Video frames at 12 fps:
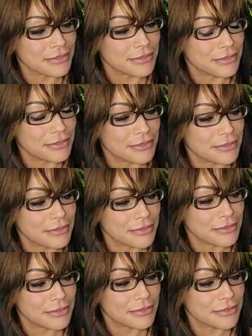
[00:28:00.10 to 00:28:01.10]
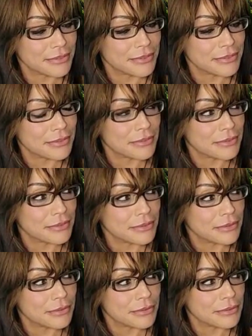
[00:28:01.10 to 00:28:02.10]

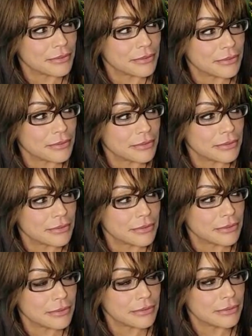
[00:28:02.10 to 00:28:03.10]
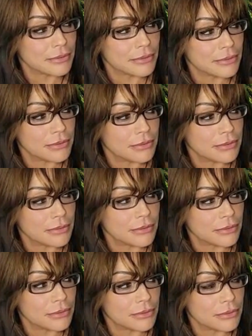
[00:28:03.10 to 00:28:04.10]

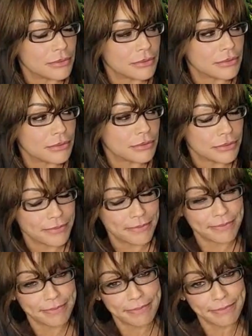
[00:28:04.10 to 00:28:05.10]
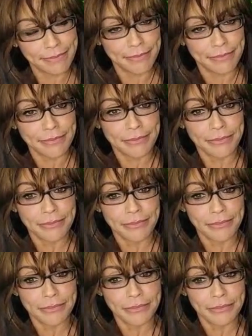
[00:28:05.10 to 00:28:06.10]

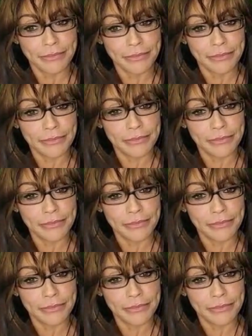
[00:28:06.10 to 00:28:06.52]
The person shown says nothing.